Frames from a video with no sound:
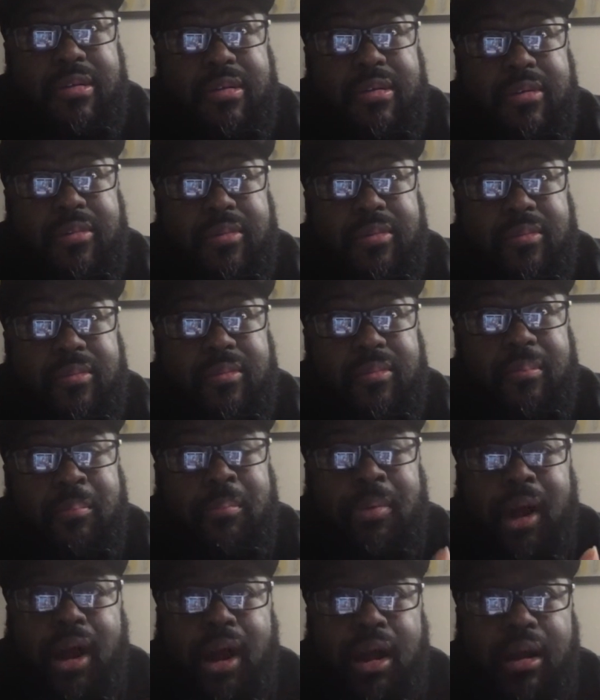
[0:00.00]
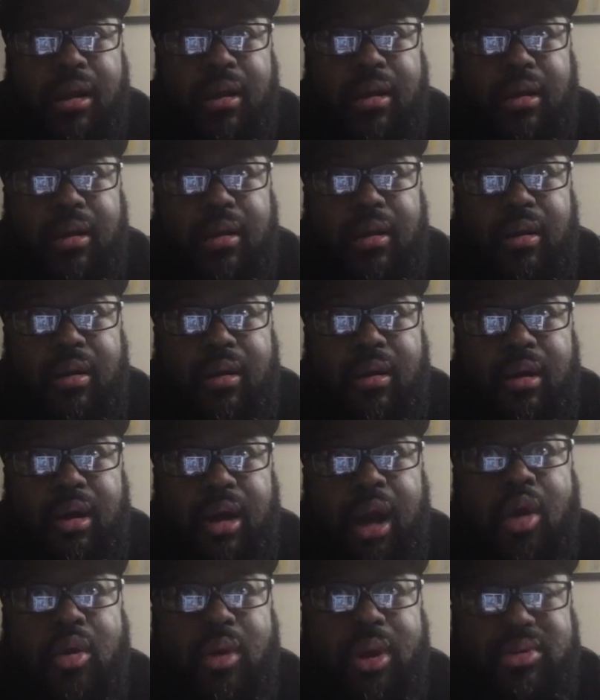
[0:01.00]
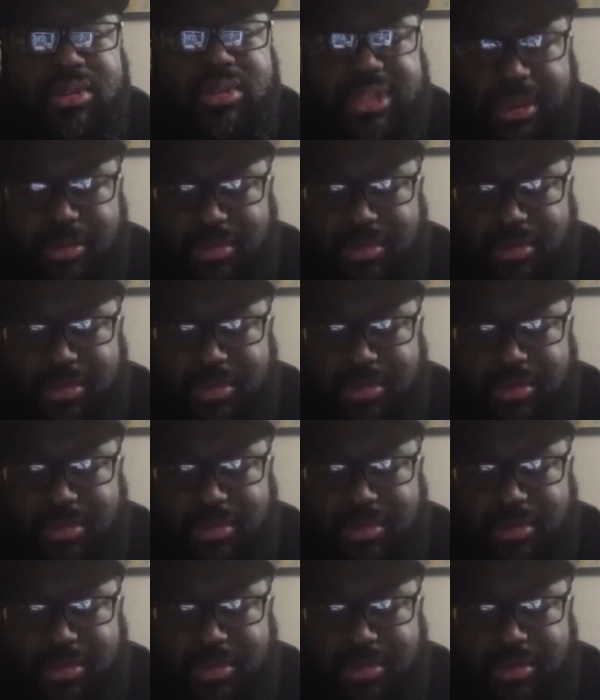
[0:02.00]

It's got to be. Was